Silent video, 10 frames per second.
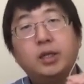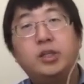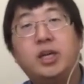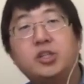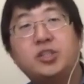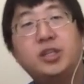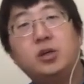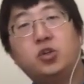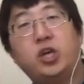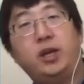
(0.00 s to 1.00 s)
they are a single
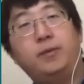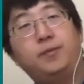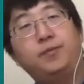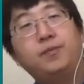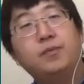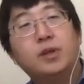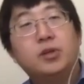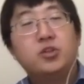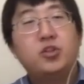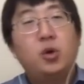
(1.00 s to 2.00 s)
chain.
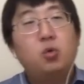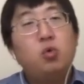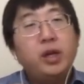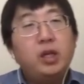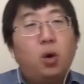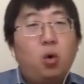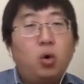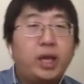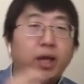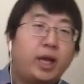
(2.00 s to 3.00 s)
So running all
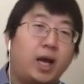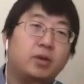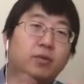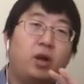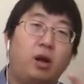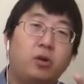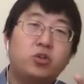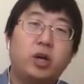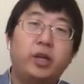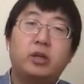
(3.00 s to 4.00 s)
kinds of
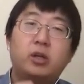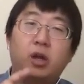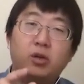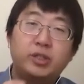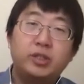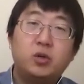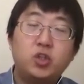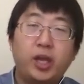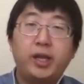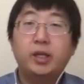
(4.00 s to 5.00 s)
contract in a single
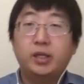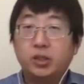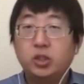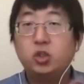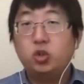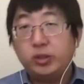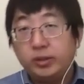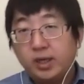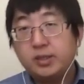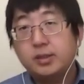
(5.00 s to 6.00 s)
chain
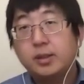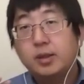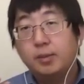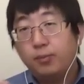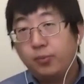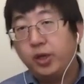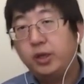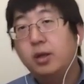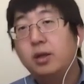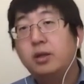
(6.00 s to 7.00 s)
does
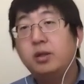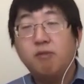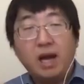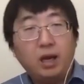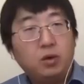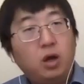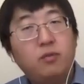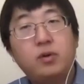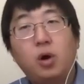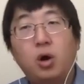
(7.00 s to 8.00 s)
bring the value of
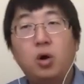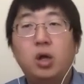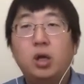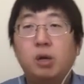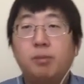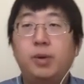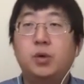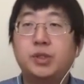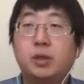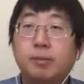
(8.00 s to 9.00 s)
called
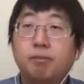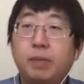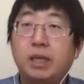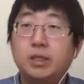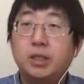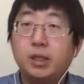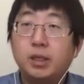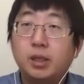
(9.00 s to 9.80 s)
composability.